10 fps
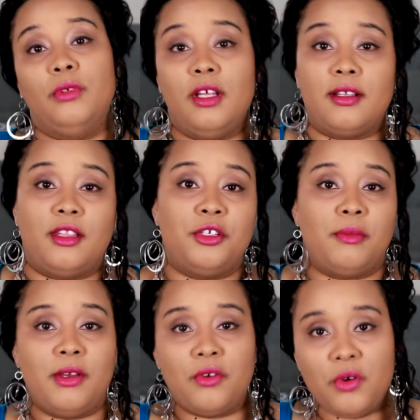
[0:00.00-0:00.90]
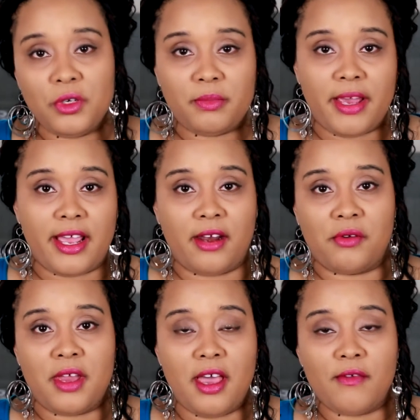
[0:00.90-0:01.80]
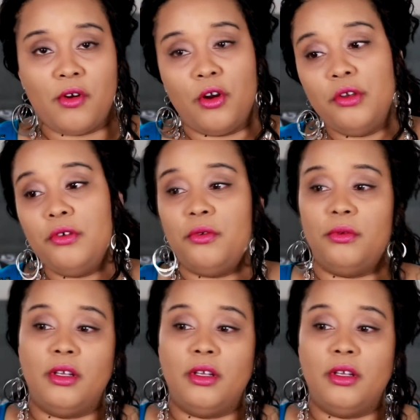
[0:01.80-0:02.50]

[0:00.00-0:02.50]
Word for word: look, there's a Michael Kors bag I don't have, or ooh,